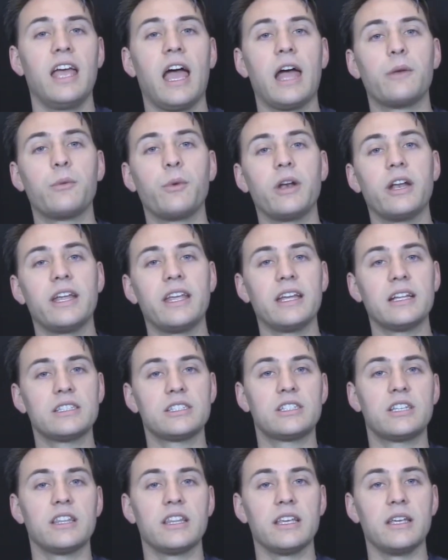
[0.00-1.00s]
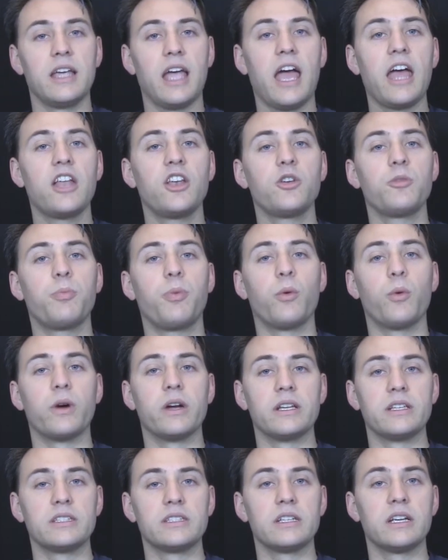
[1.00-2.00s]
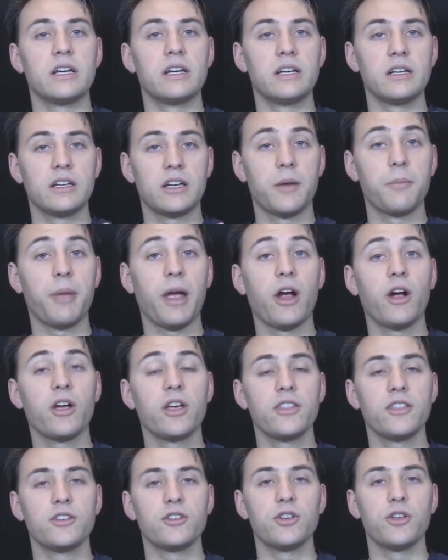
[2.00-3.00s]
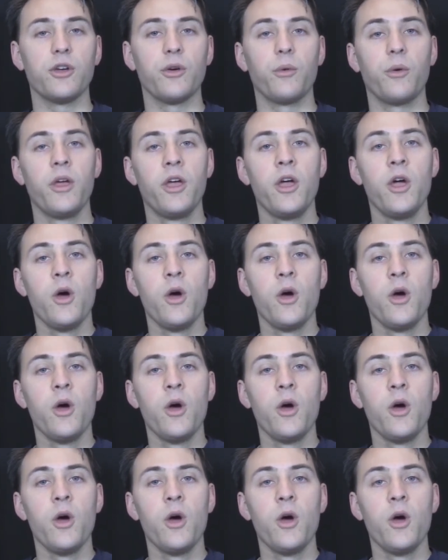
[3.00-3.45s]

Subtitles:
and when it gets to the end point, comparing the two.